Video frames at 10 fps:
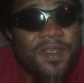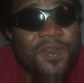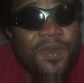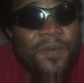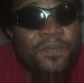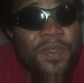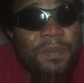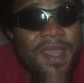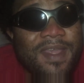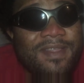You know,
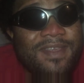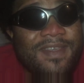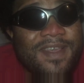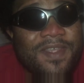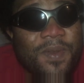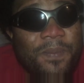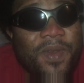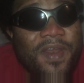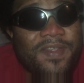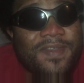making things that are not
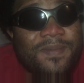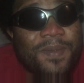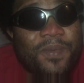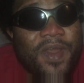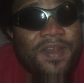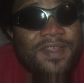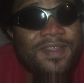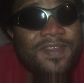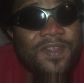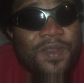priority to be priority.
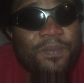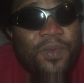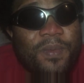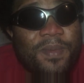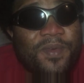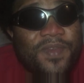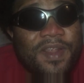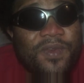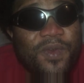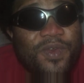This is not a problem of
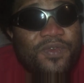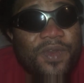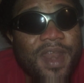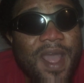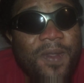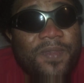that country for now.